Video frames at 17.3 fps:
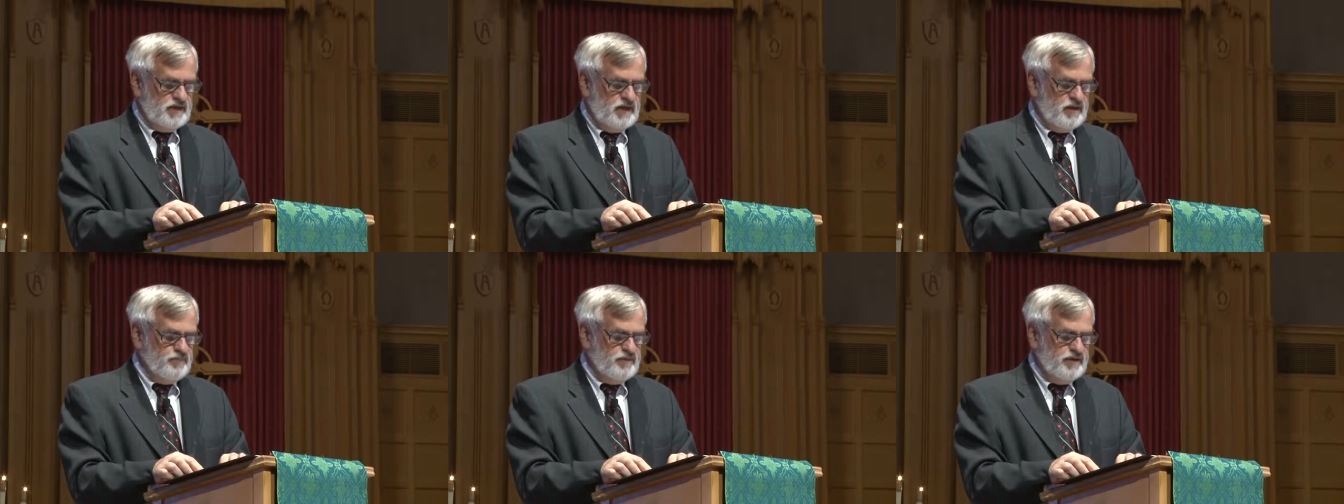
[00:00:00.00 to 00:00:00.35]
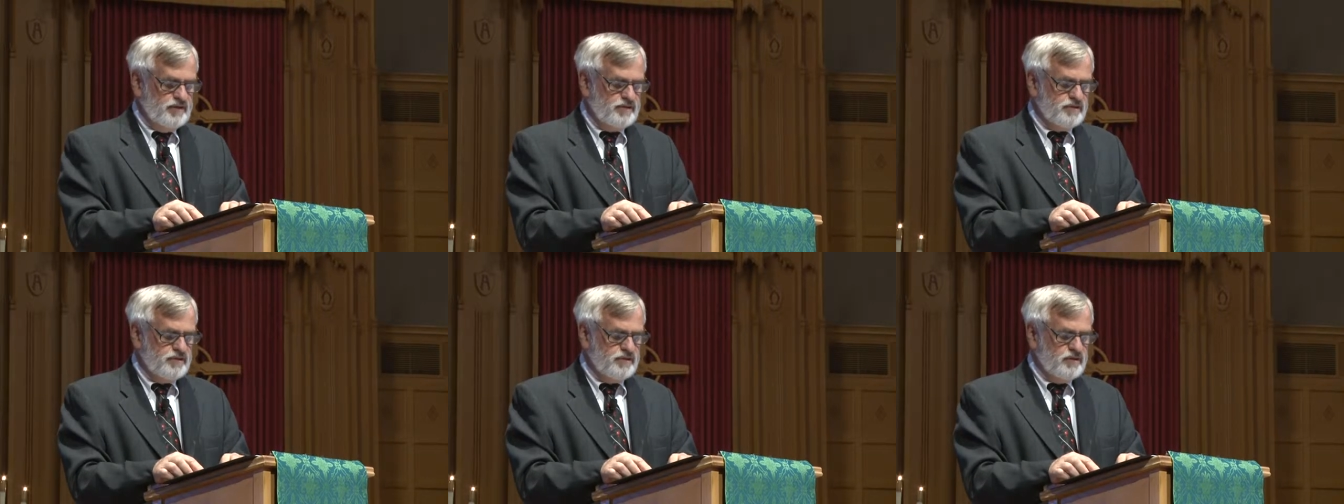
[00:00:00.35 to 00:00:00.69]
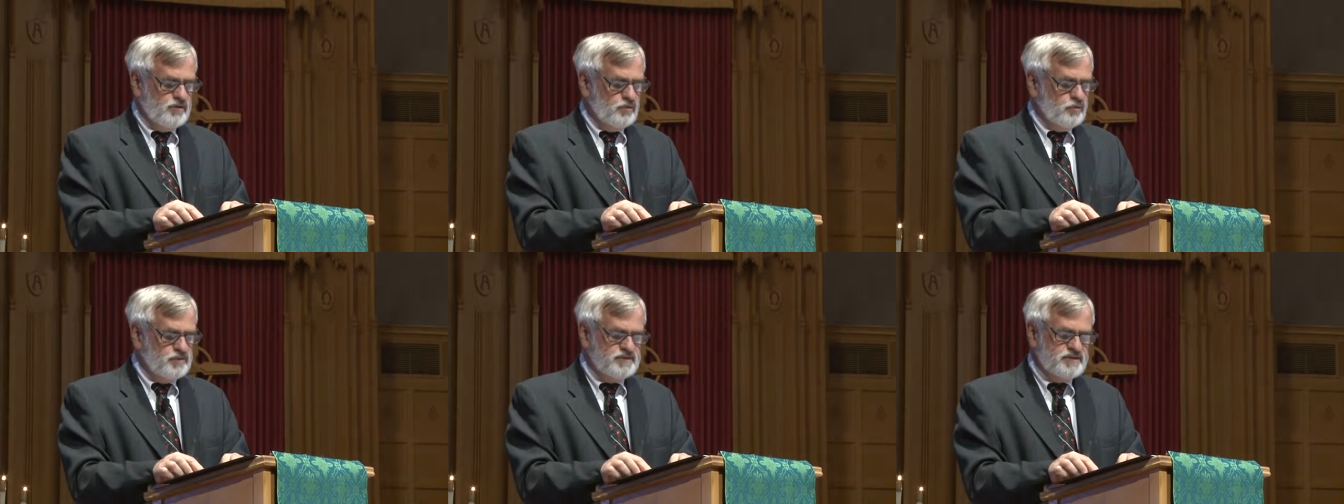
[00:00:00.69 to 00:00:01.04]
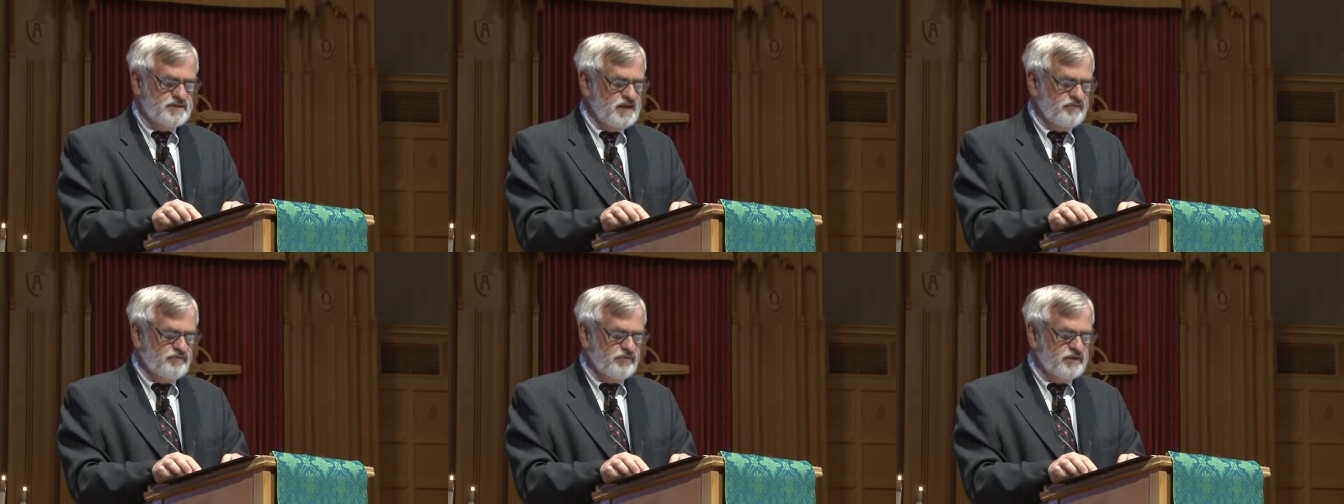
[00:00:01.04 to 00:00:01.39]
A myth was
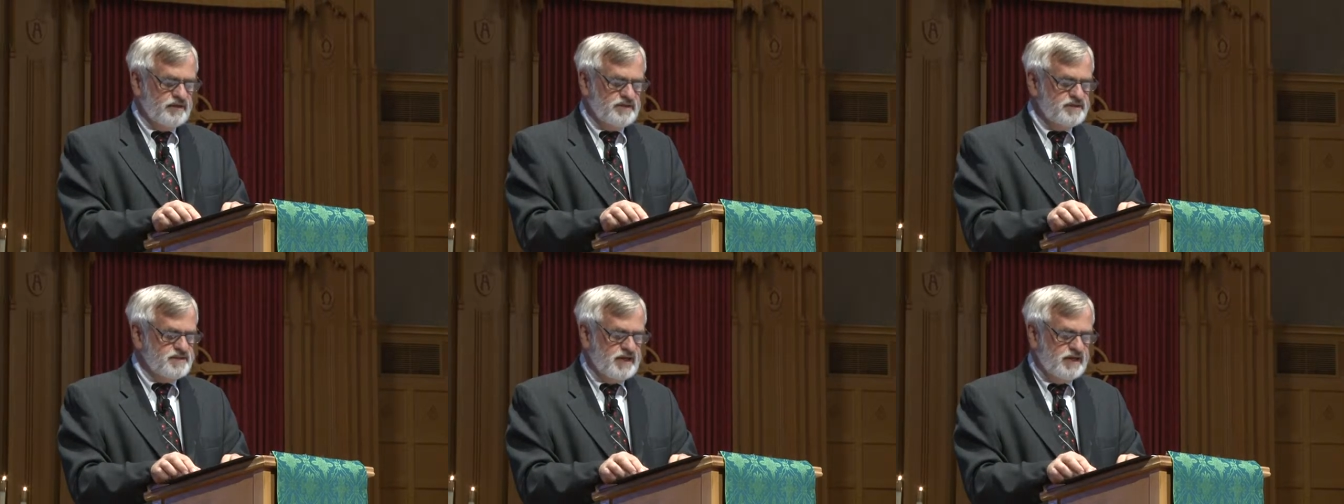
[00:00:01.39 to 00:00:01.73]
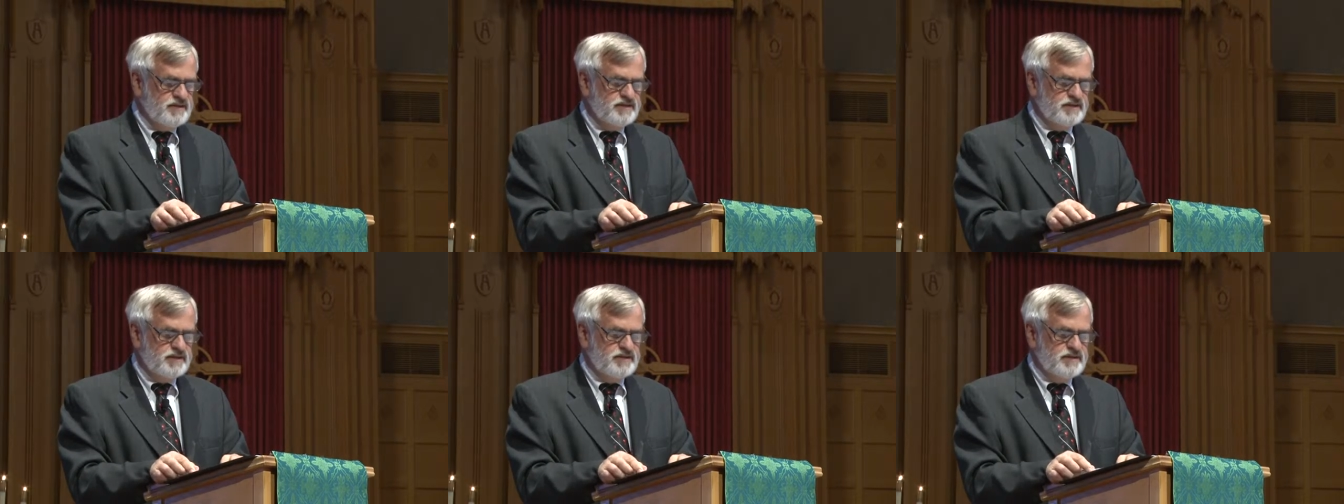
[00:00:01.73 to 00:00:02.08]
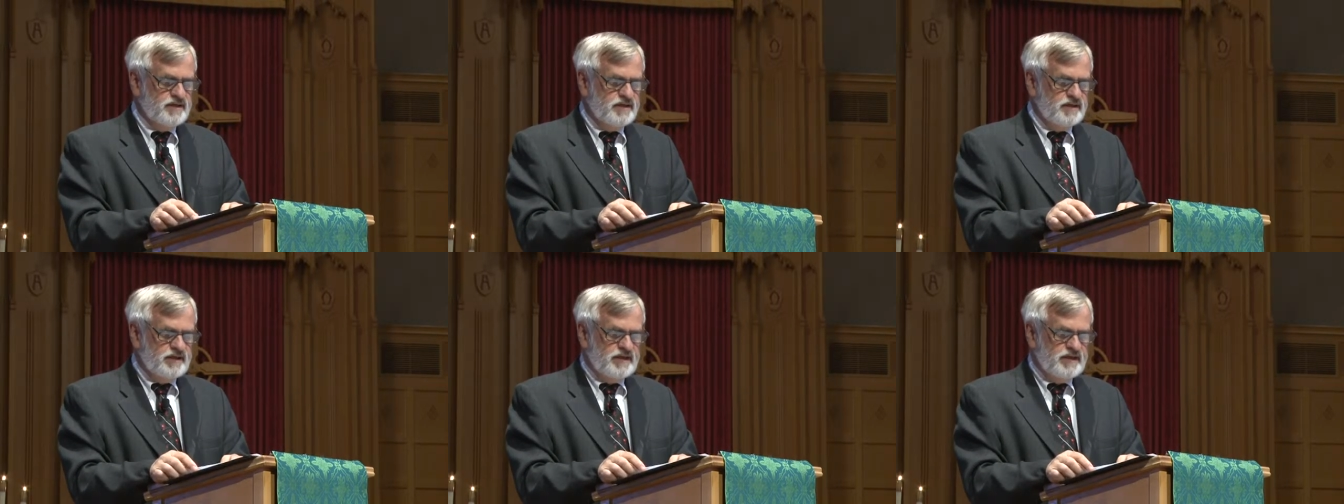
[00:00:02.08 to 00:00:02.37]
never intended